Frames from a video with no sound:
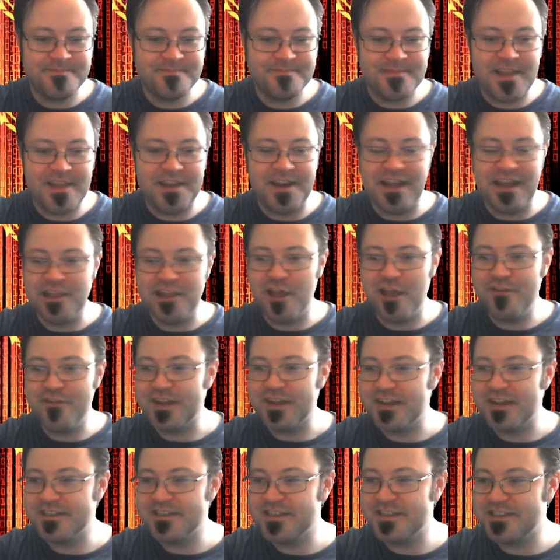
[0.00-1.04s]
And I love it
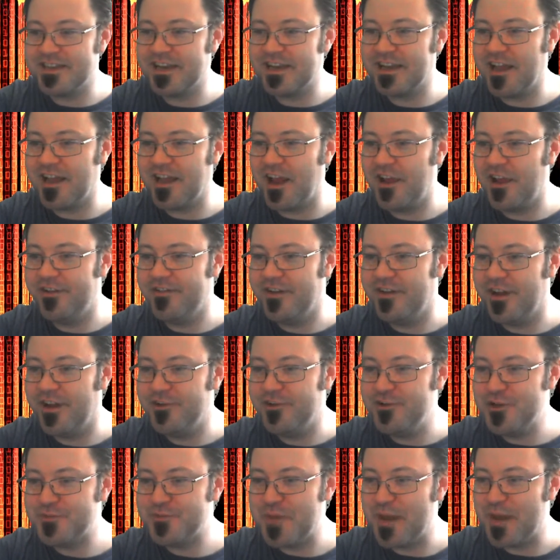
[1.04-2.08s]
because it's like a
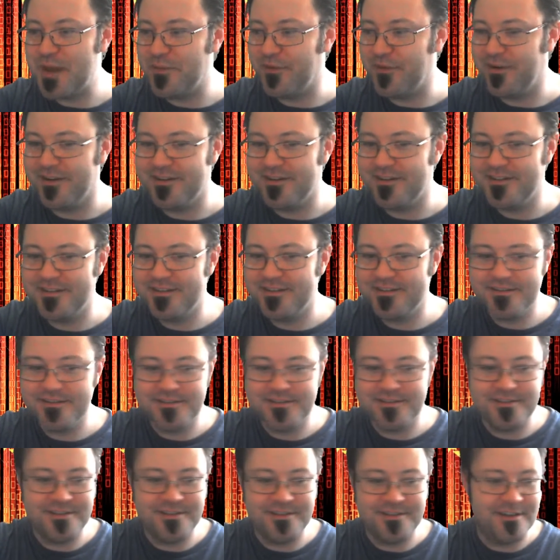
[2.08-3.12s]
newspaper.
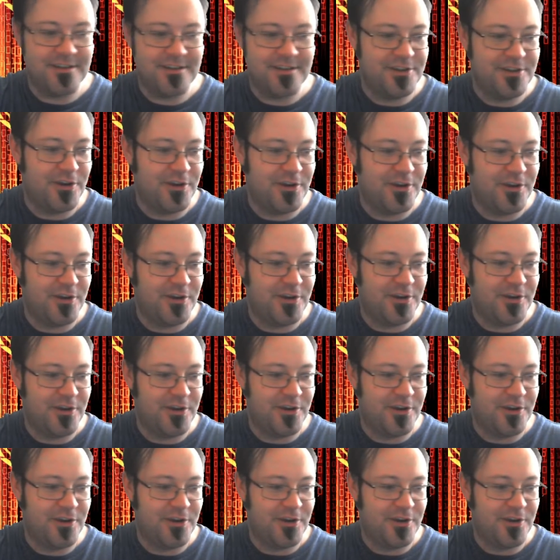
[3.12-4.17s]
You know, you get
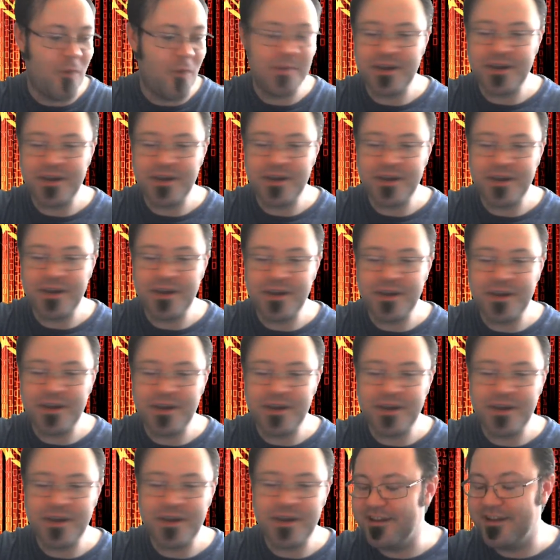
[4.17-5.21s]
to open it up,
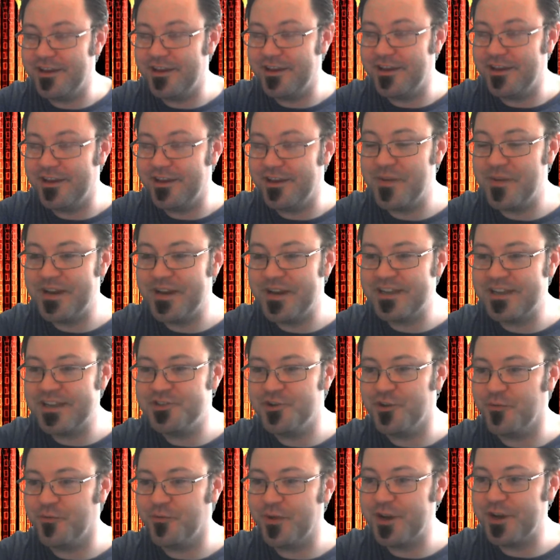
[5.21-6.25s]
and in a few minutes you
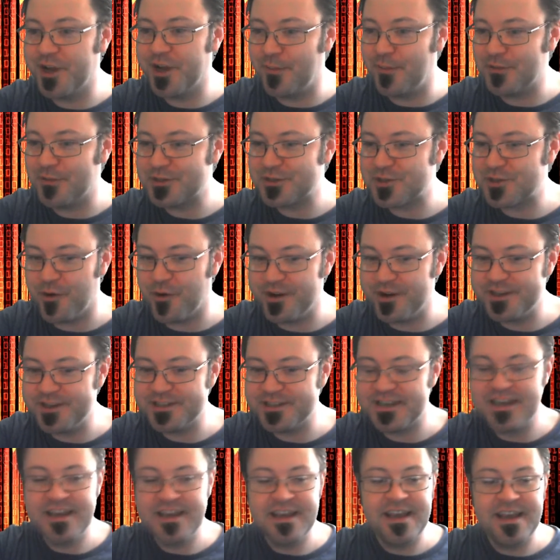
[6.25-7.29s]
can read a couple stories,
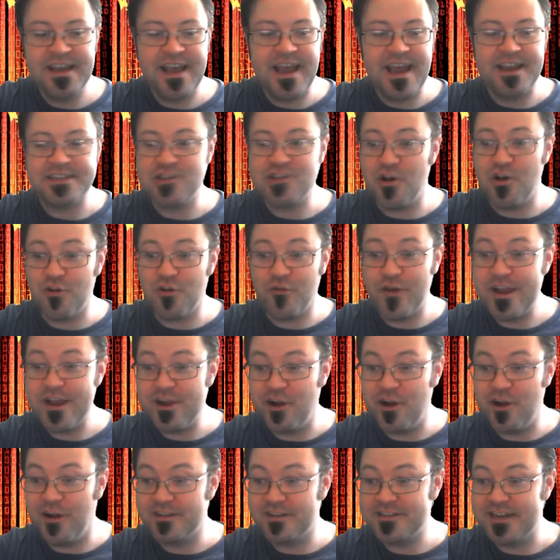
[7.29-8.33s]
and it's all great
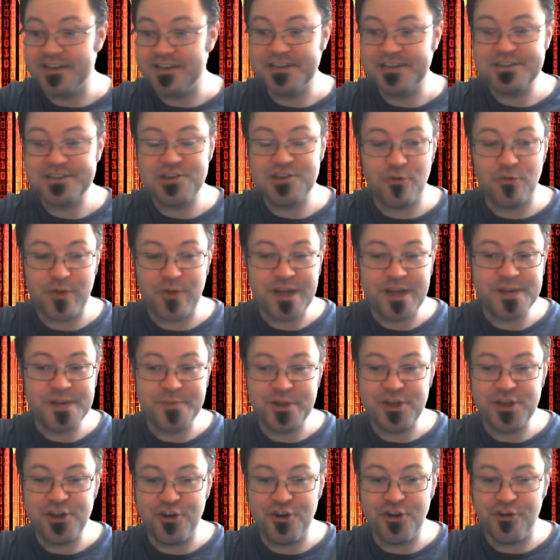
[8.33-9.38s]
content. It's already been
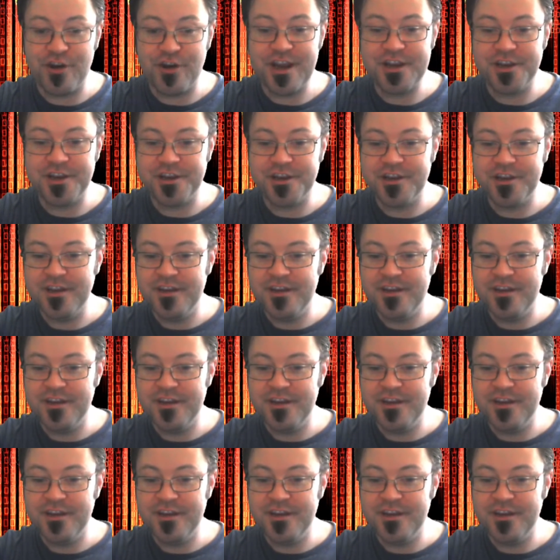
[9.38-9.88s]
curated.